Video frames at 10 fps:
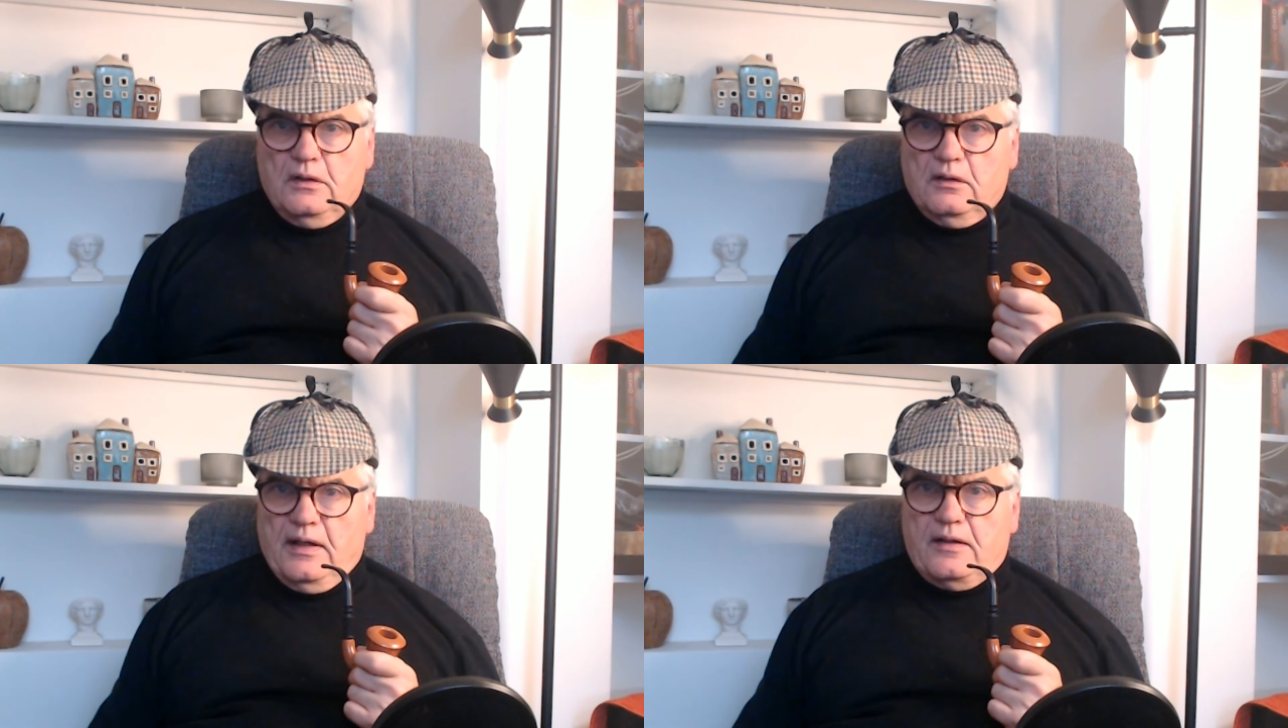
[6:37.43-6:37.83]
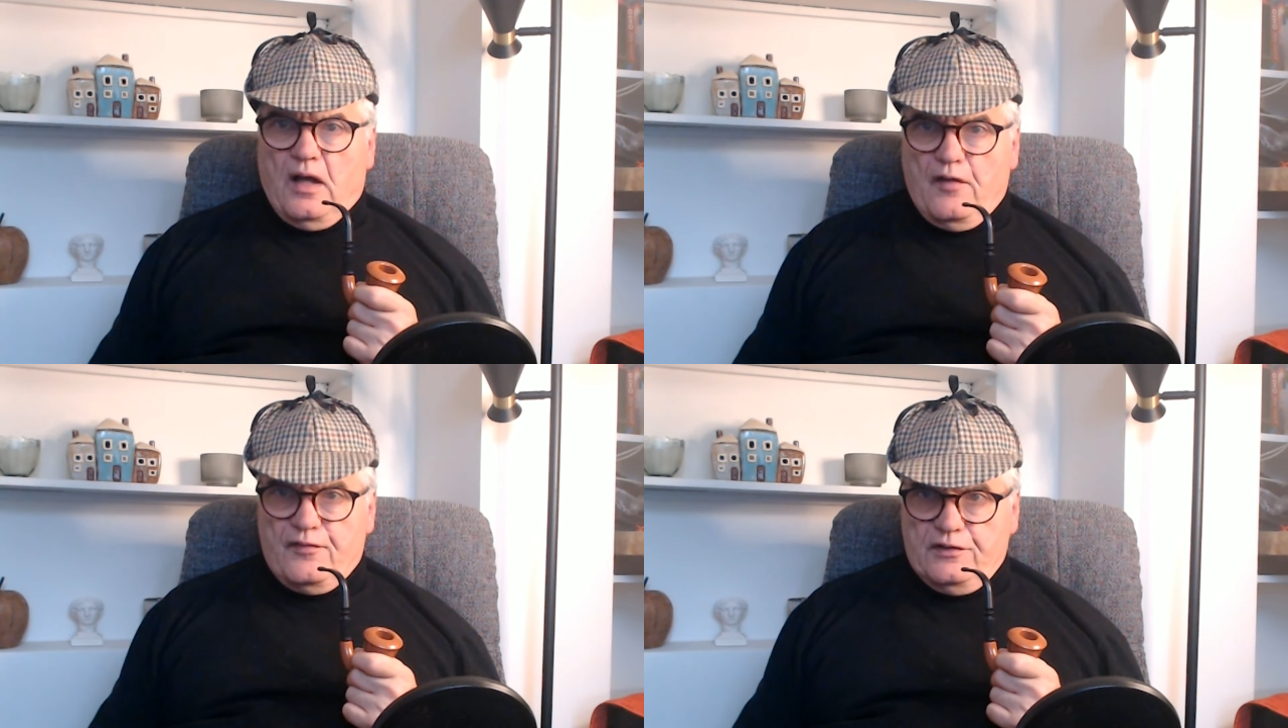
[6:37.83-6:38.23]
Like
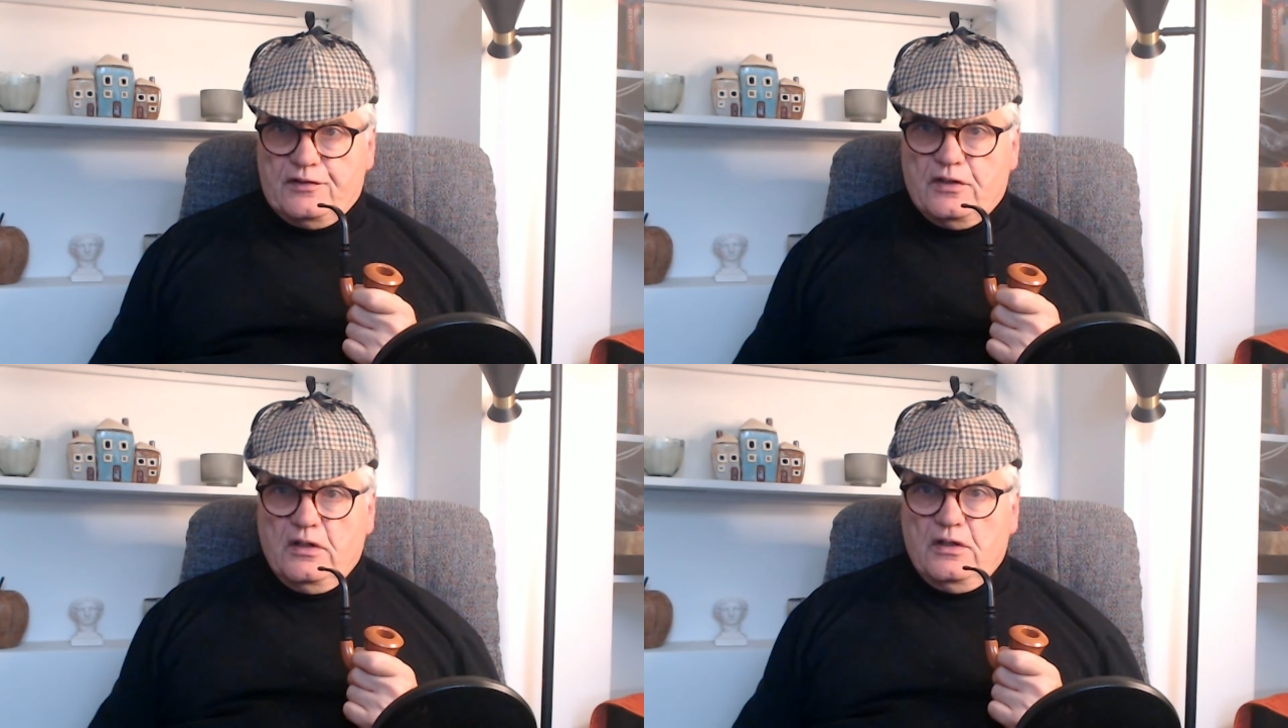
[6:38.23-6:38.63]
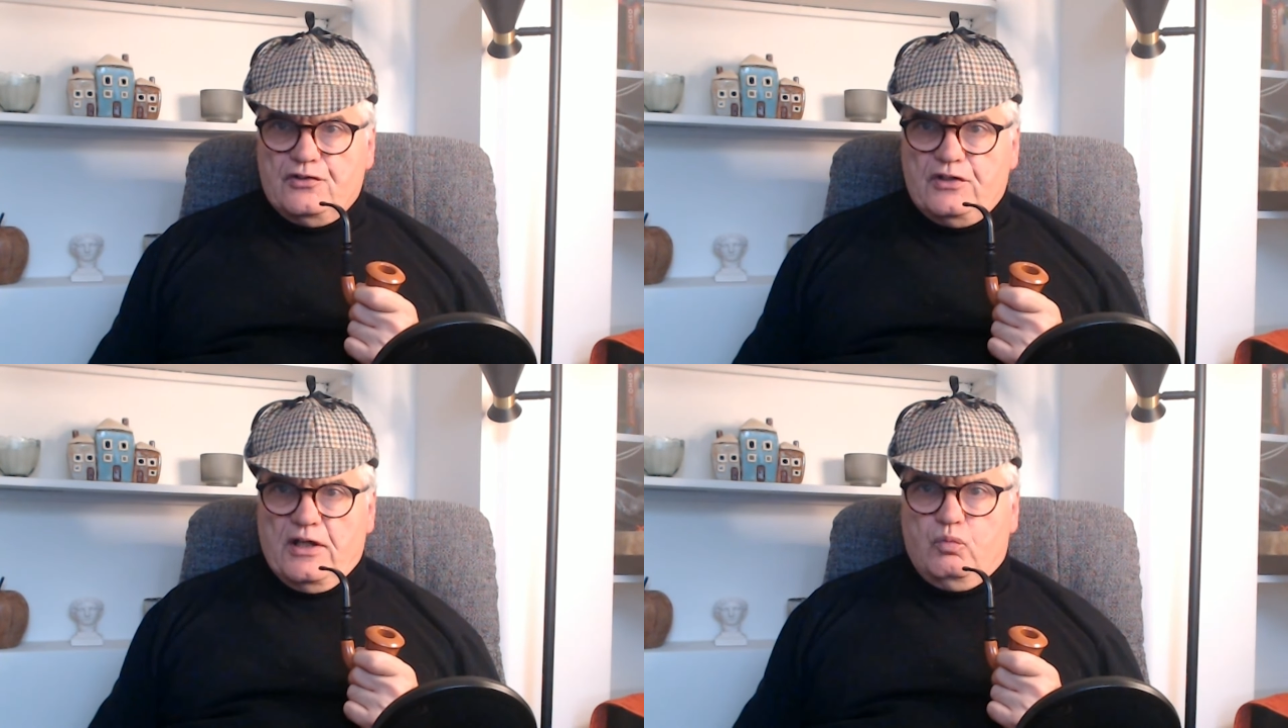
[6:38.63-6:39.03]
others,
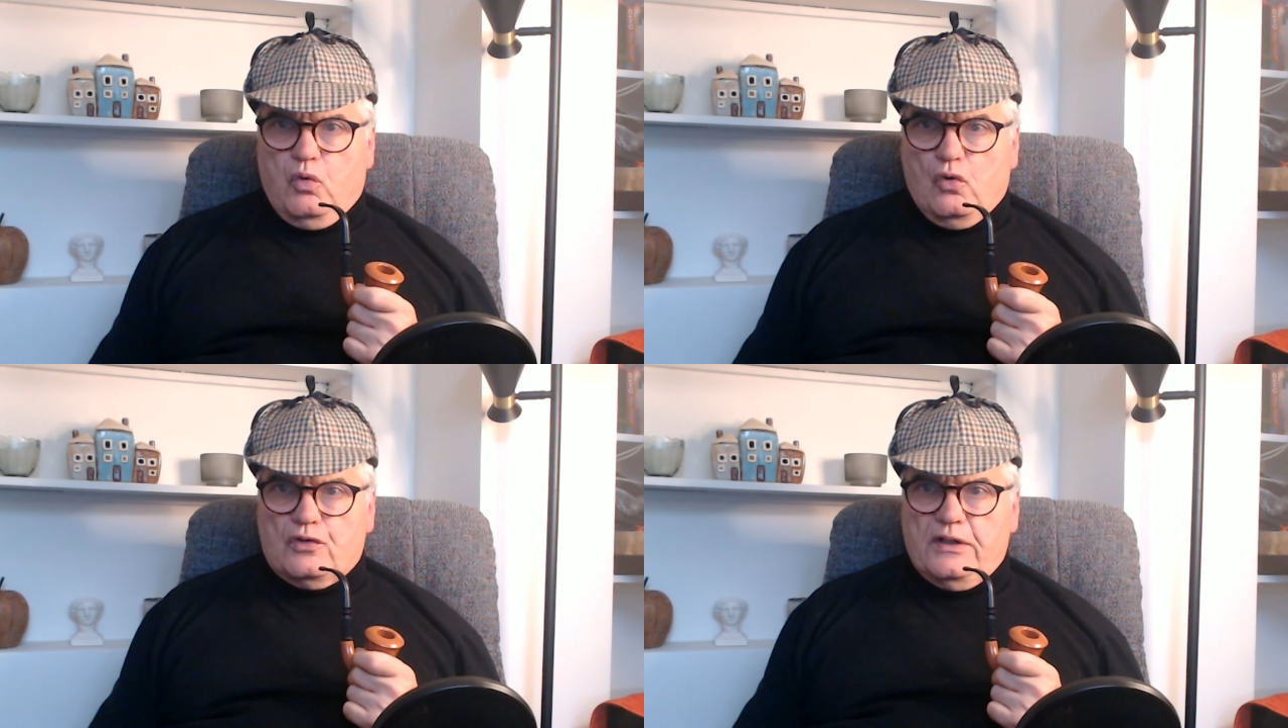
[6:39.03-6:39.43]
she had walked